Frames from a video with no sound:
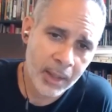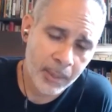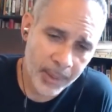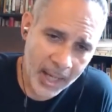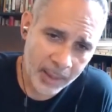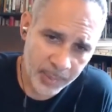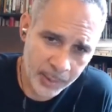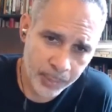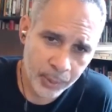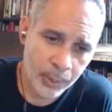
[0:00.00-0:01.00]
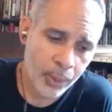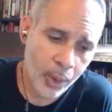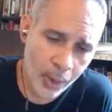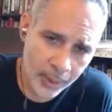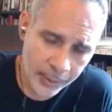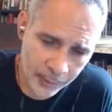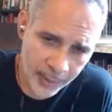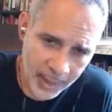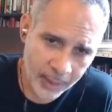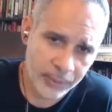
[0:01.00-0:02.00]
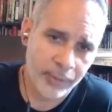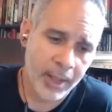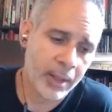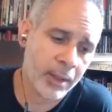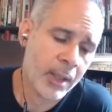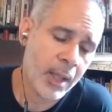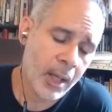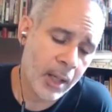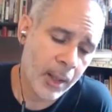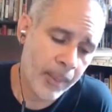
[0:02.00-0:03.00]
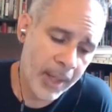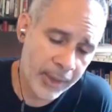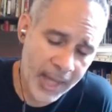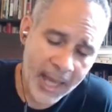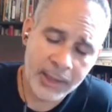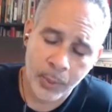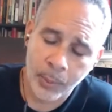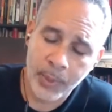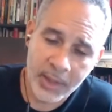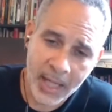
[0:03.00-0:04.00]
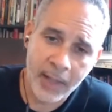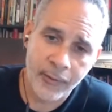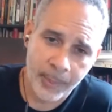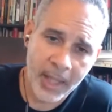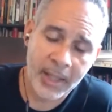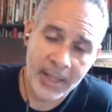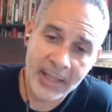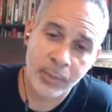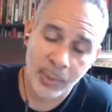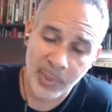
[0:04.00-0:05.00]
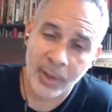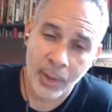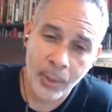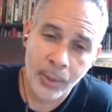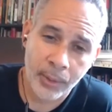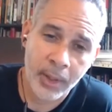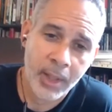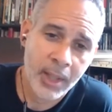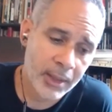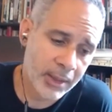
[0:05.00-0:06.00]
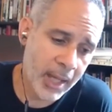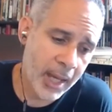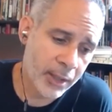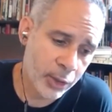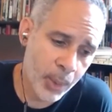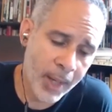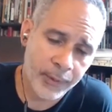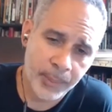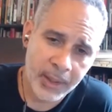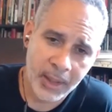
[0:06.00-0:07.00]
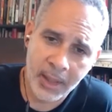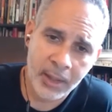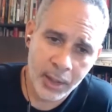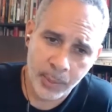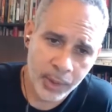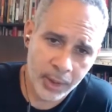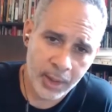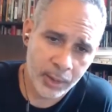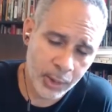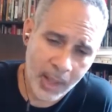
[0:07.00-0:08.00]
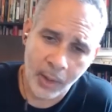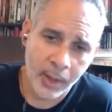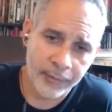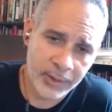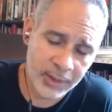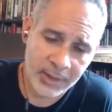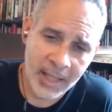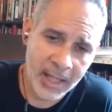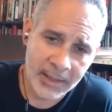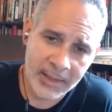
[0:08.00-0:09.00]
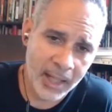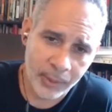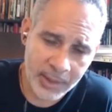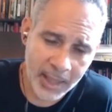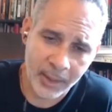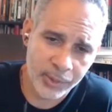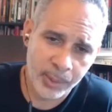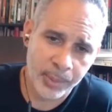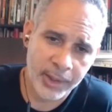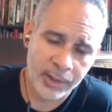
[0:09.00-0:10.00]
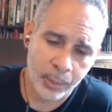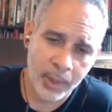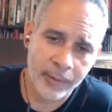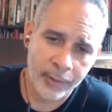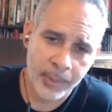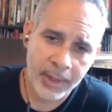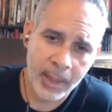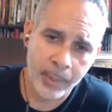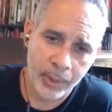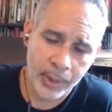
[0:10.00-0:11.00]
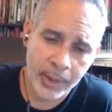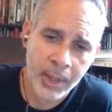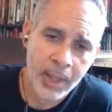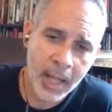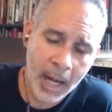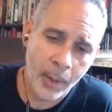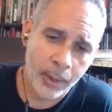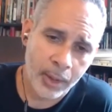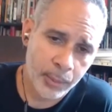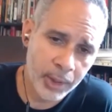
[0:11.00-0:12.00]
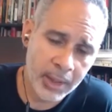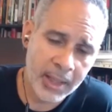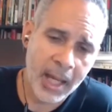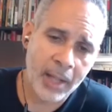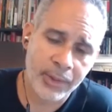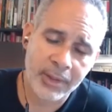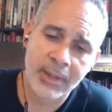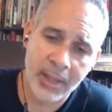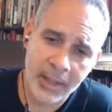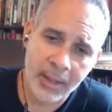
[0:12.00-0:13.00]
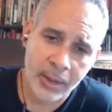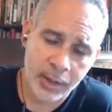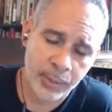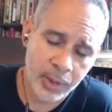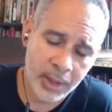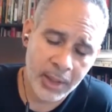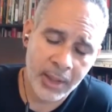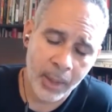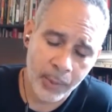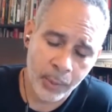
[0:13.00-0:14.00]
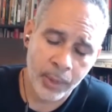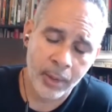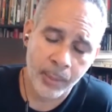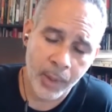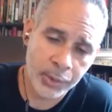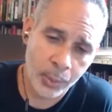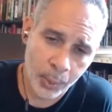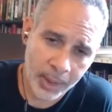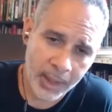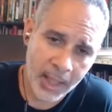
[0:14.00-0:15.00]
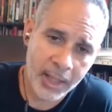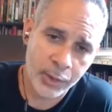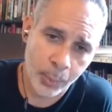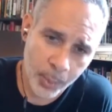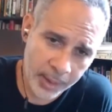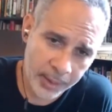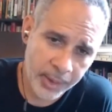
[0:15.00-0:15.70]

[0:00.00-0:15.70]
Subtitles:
Black people on the ground, right? And that's what we take from that. And that's what we learn, is that you have to be in community. So our office is not downtown, someplace away from the neighborhood. Our community house is in the community that we want to most organize with